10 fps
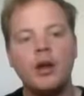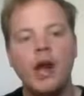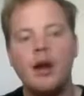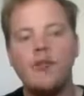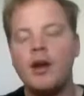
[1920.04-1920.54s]

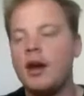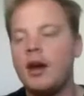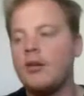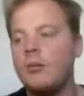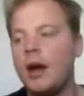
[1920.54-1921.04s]
We have
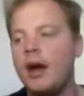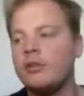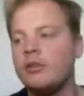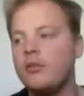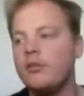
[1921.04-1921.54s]
had in the
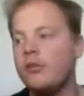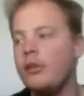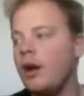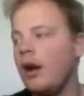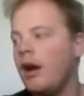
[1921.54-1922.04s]
past, if
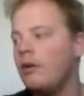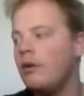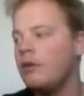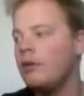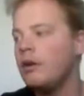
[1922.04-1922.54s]
you
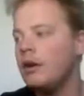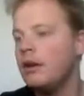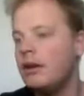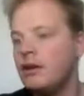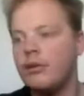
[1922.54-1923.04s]
have
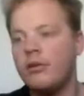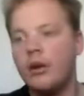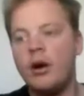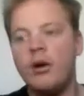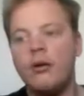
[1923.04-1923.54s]
your
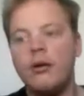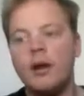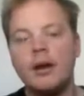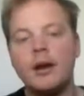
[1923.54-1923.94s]
own